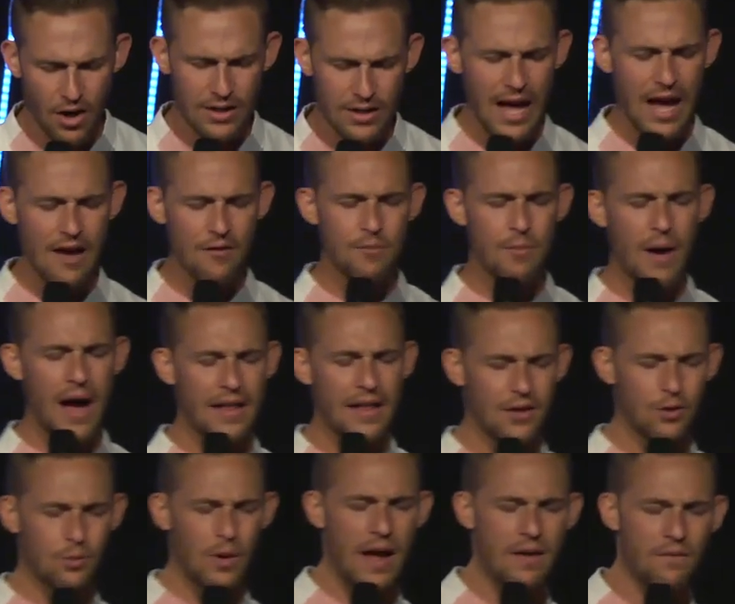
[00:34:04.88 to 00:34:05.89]
our life by,
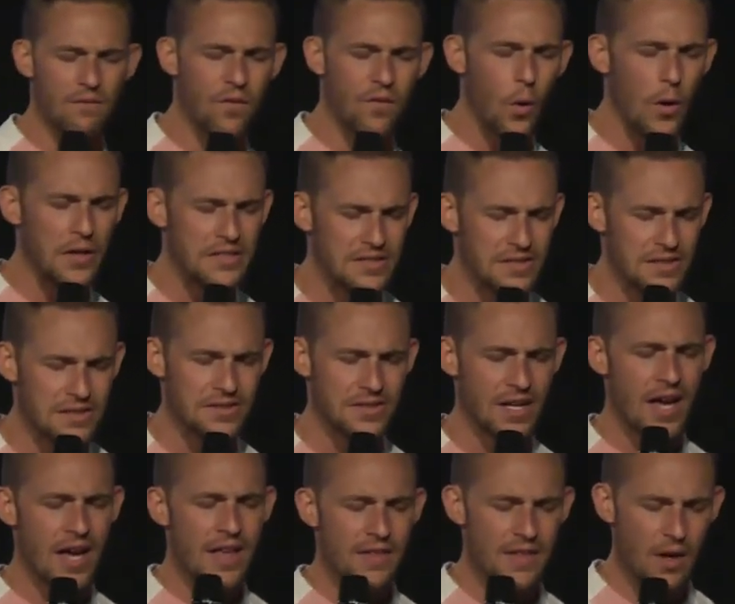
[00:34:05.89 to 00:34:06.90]
the right
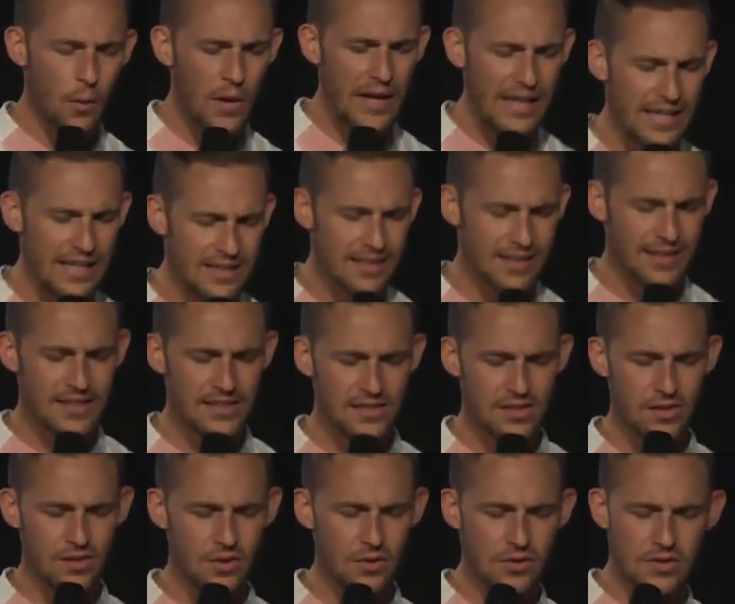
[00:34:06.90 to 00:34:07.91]
voices that we need to
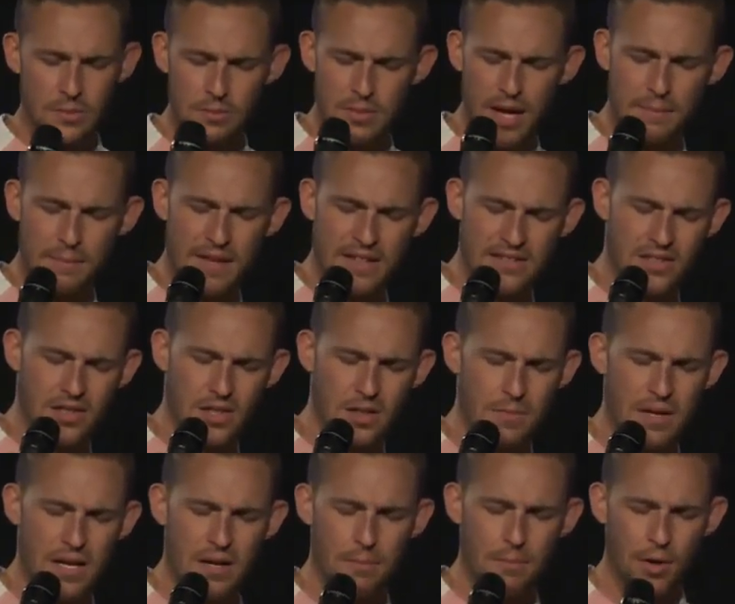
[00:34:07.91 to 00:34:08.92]
listen to. Sometimes that's going
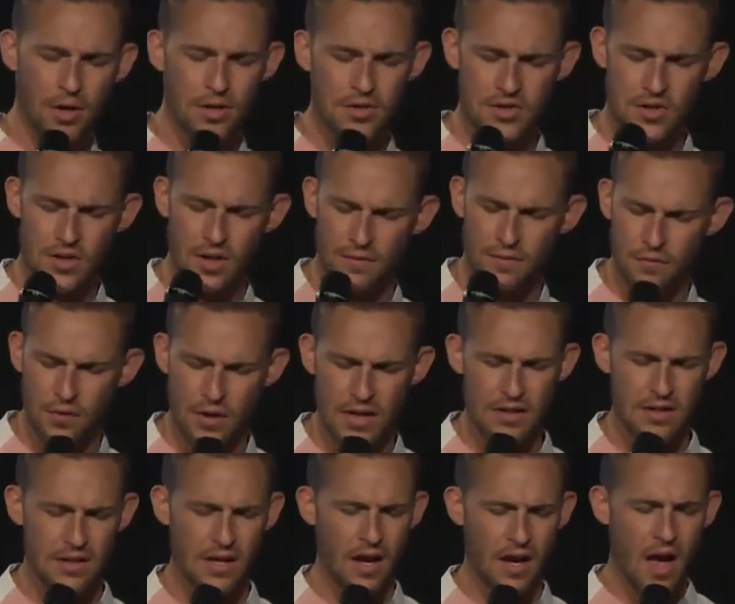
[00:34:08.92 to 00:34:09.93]
to be a person, a
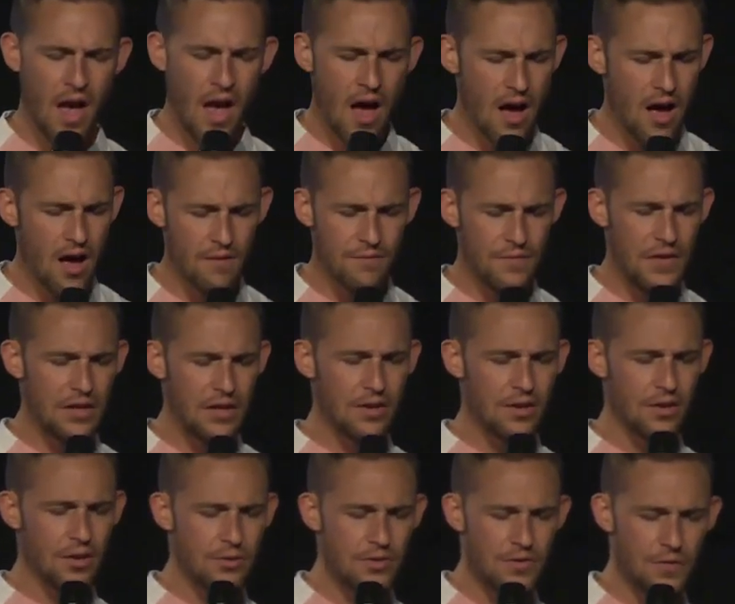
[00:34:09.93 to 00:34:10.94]
friend, a, a
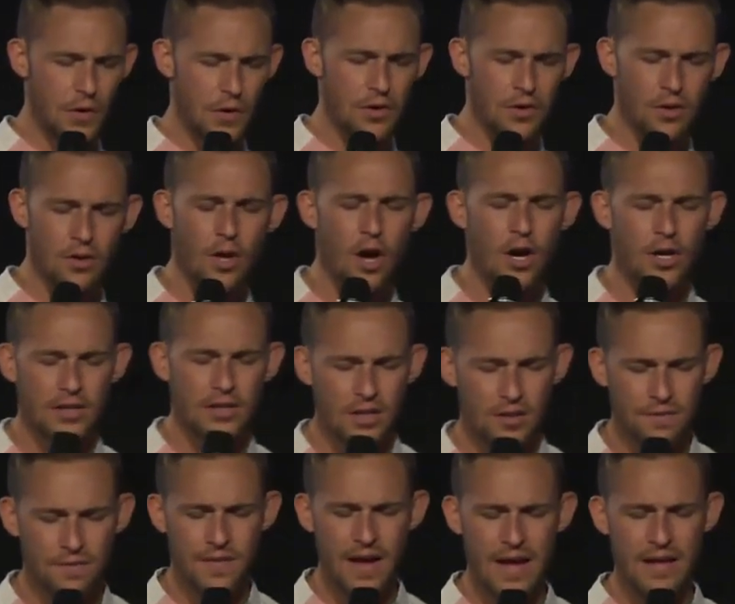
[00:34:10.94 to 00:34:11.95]
figure who's further along in
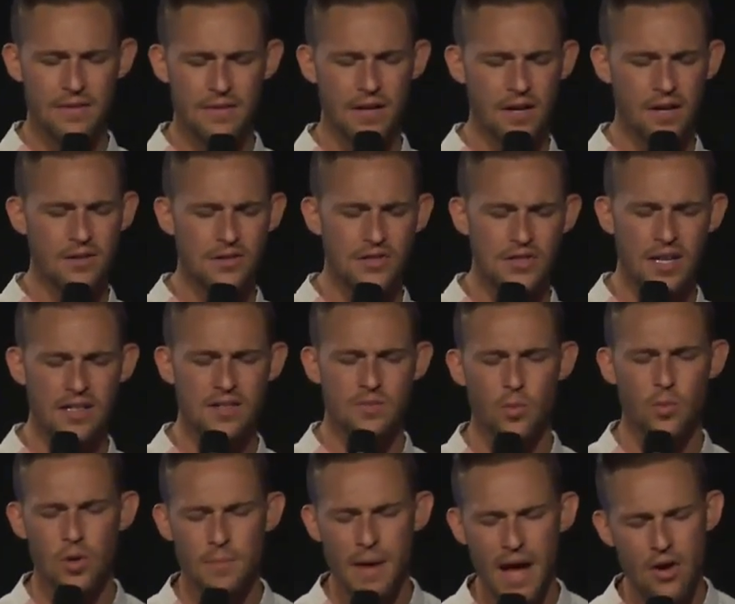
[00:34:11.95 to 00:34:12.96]
their faith and understands
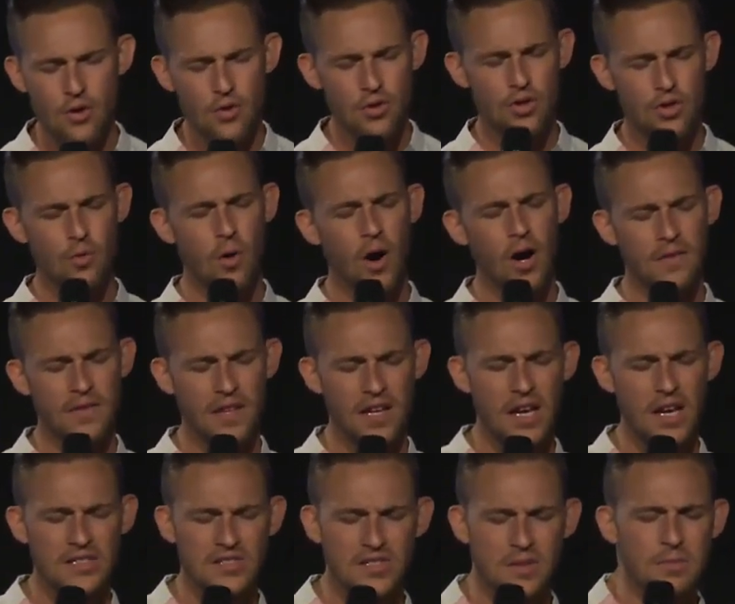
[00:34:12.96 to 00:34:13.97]
more about who you are than
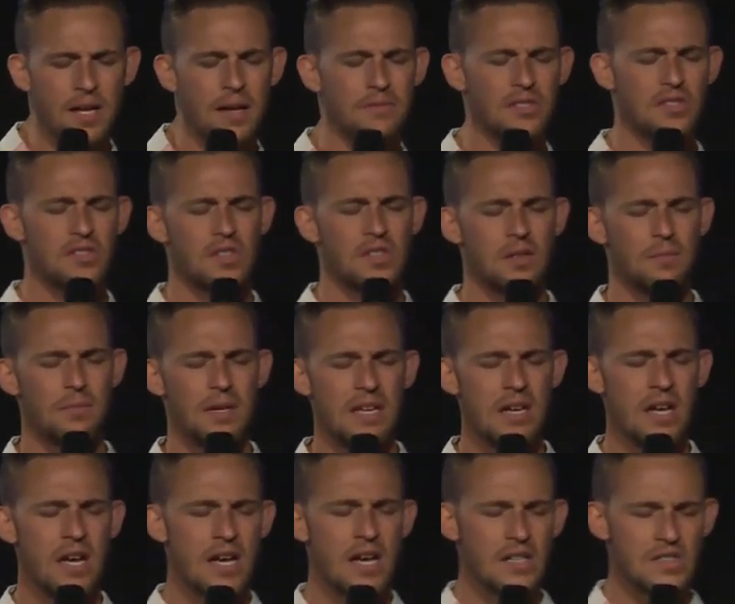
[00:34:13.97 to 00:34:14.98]
us. Sometimes it's going to
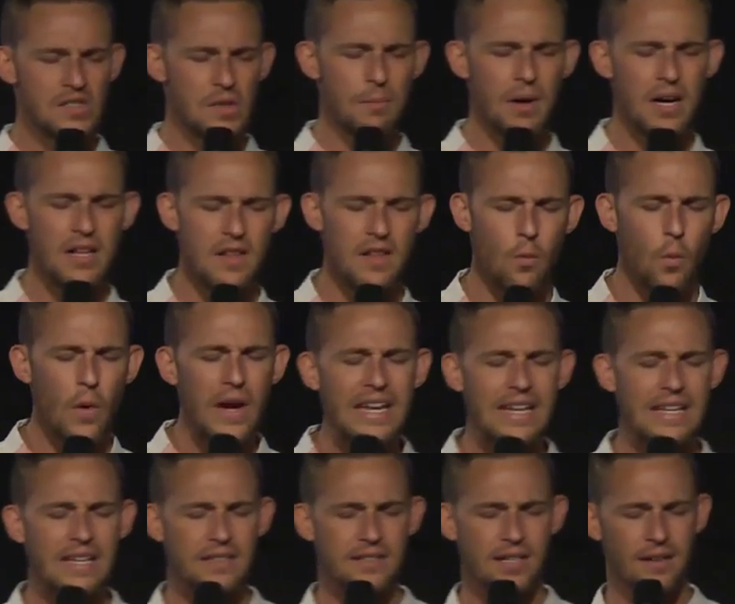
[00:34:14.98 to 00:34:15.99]
be somebody that we
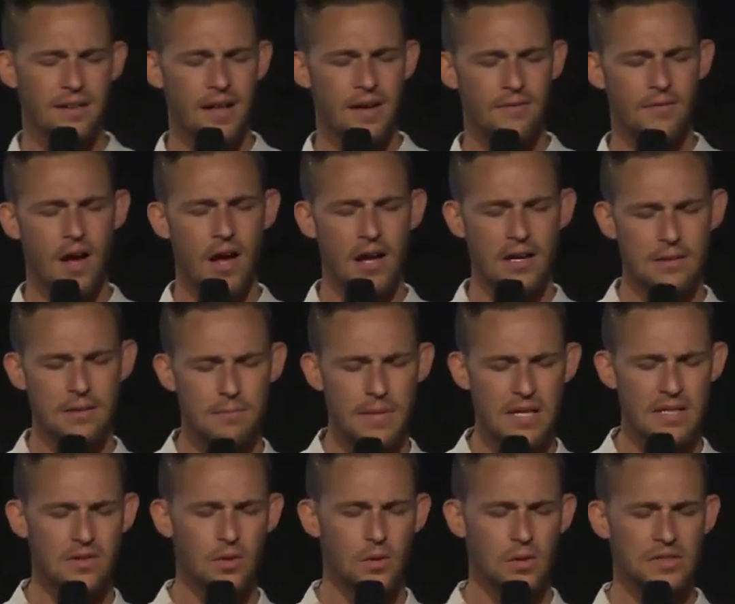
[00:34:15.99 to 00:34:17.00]
need to love on and
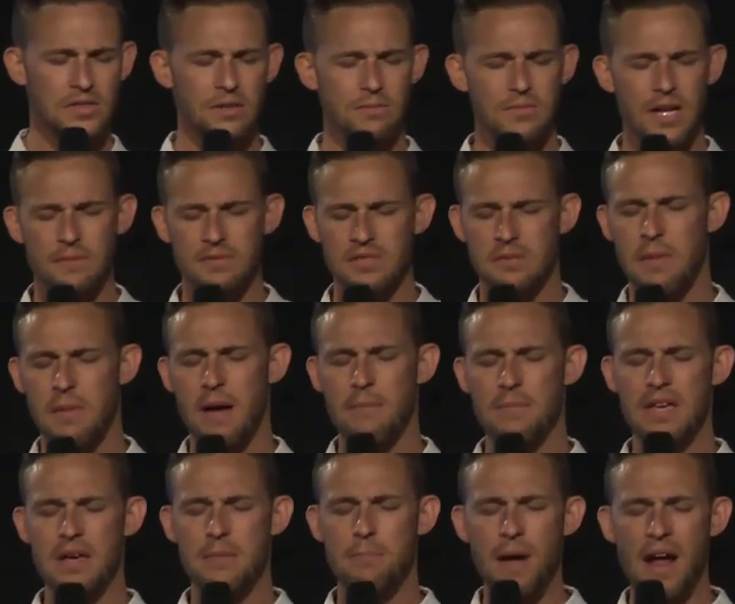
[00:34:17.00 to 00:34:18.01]
mentor. Sometimes it
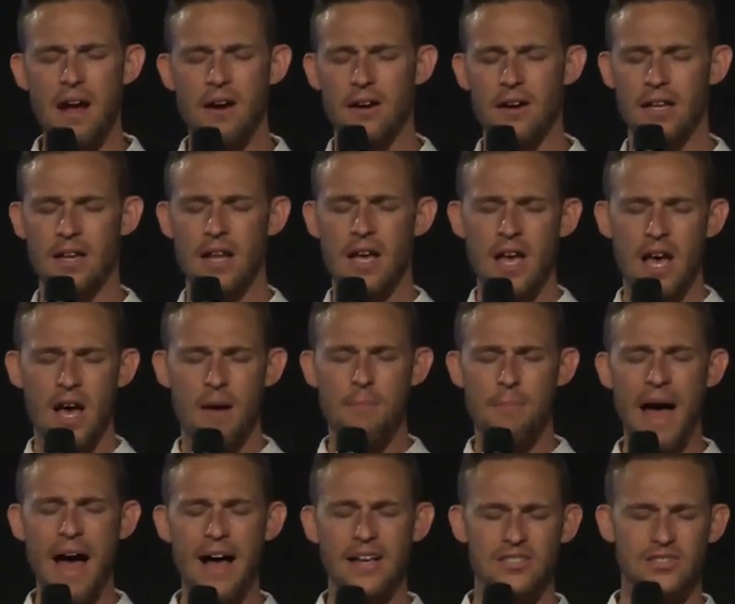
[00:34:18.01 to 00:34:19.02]
might be a parent, a
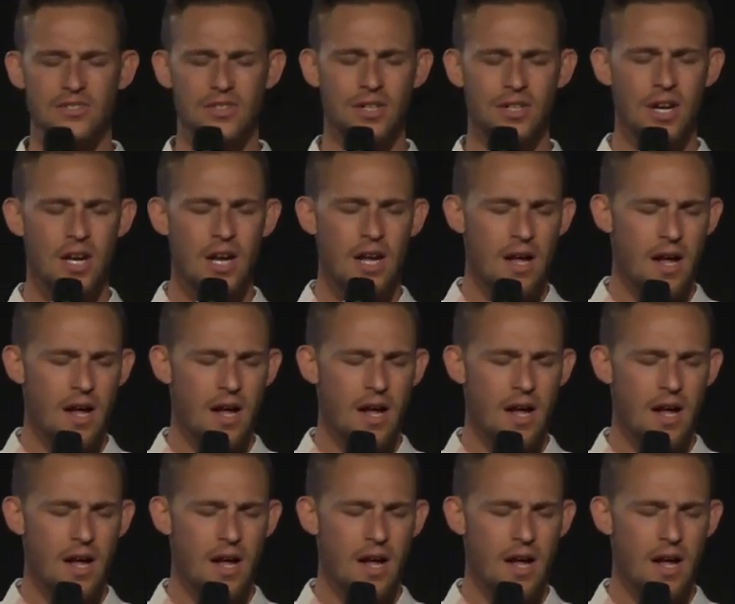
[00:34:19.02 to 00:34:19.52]
pastor,